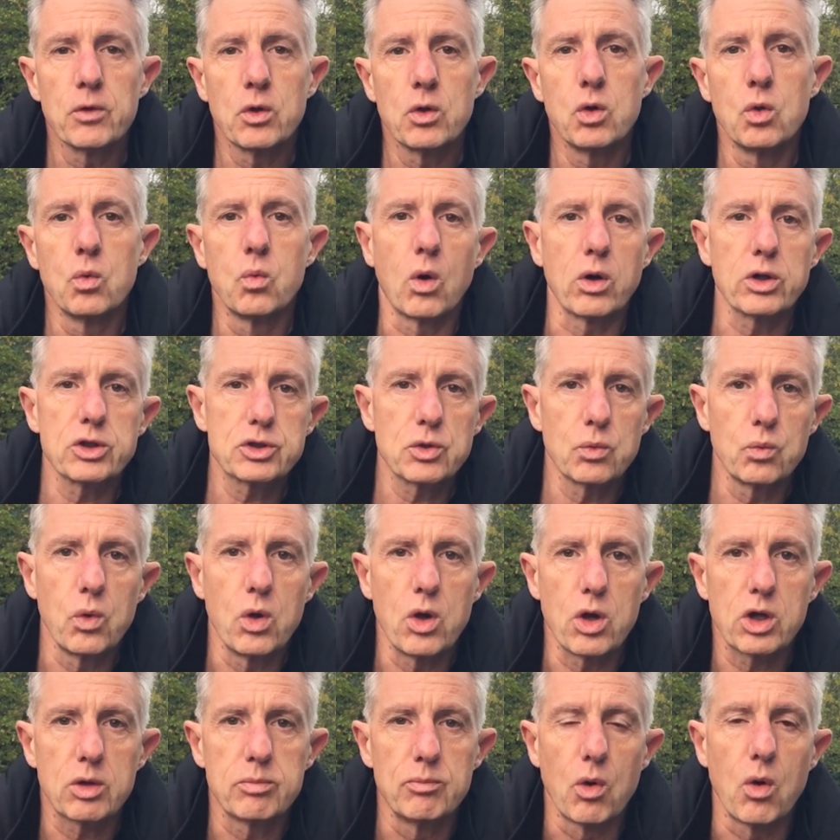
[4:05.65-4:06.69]
who want to
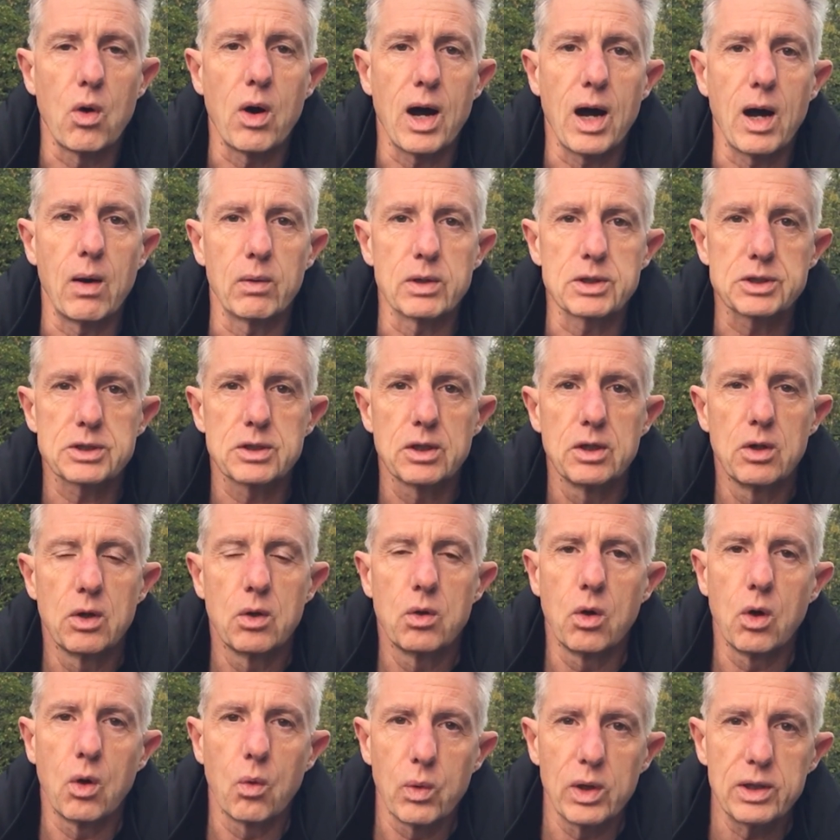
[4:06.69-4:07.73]
work more hours,
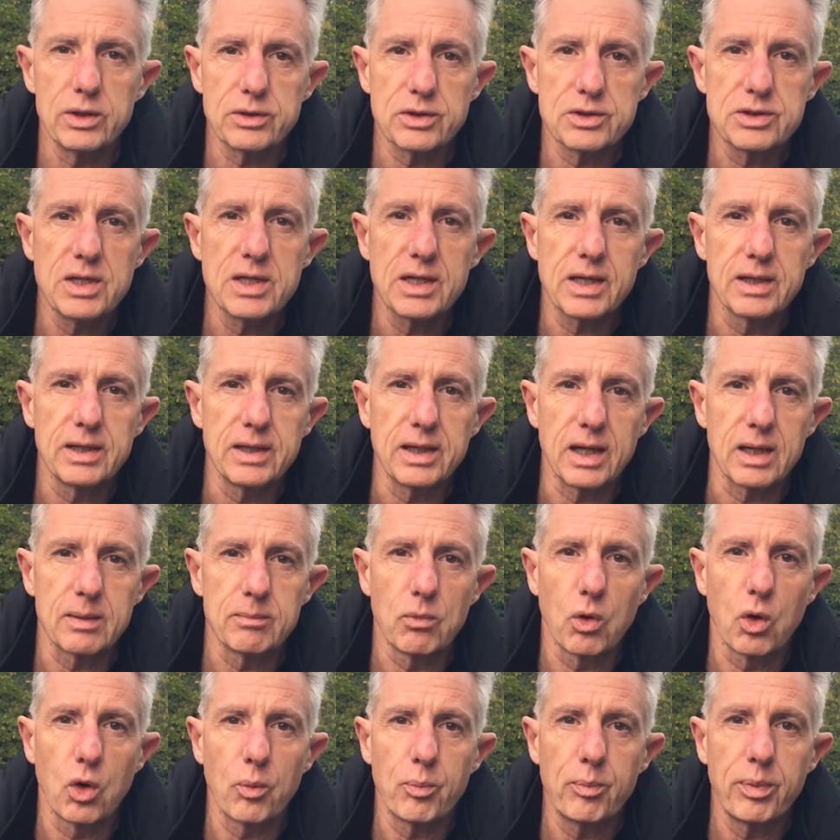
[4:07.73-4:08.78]
who are willing to take a little
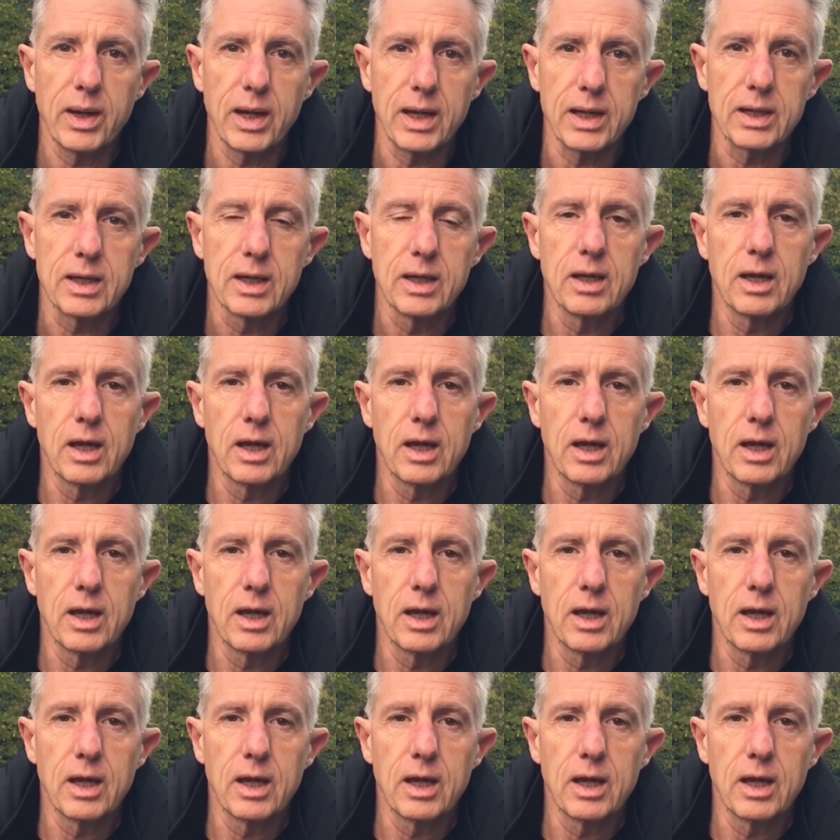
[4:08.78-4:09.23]
more pay